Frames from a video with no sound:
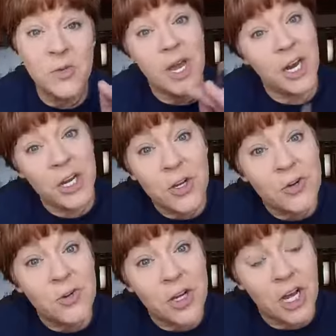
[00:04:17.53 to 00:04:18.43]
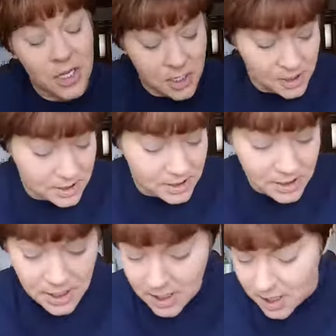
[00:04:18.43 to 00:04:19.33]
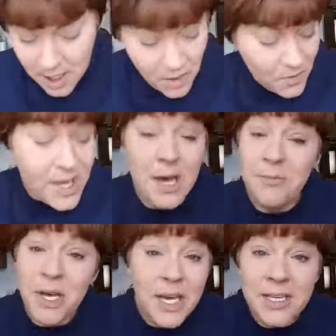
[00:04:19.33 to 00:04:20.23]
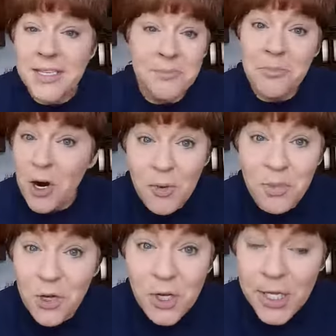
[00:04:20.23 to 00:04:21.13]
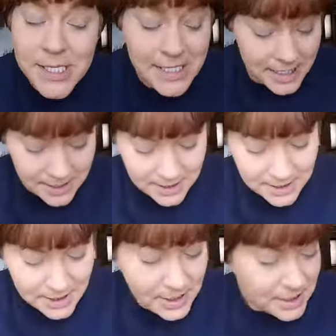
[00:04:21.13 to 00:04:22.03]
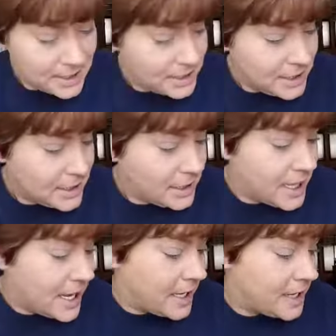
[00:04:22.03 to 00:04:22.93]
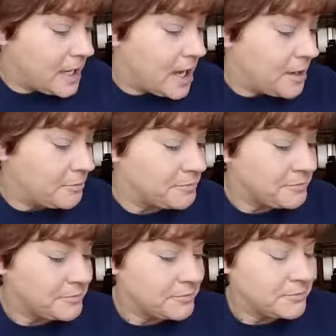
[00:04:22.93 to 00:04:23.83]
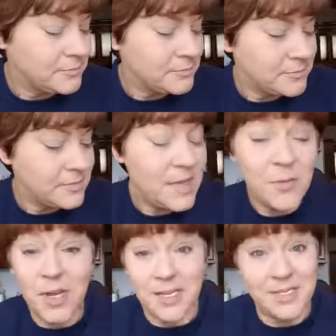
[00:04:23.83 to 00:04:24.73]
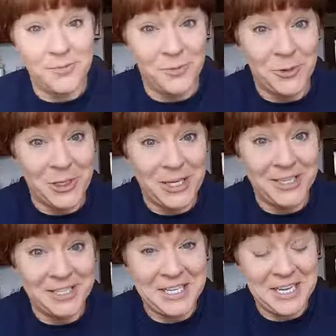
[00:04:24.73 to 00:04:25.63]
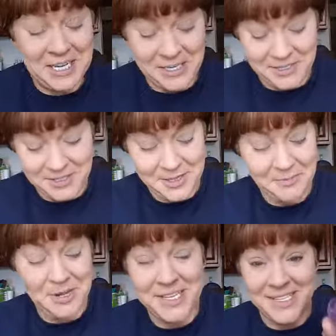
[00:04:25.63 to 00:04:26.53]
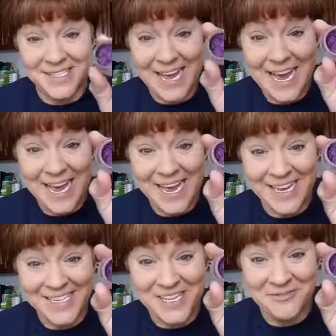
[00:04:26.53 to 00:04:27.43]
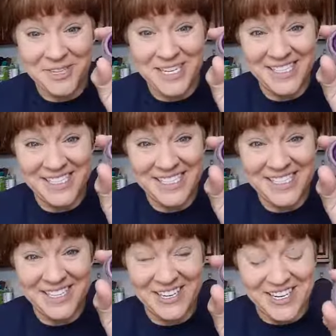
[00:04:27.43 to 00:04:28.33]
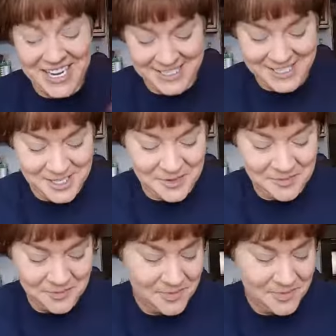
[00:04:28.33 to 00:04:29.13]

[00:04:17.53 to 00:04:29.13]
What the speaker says: we got neutral colors, we got pinks and purples, and like, then we got some really like pizzazzy ones. These are awesome.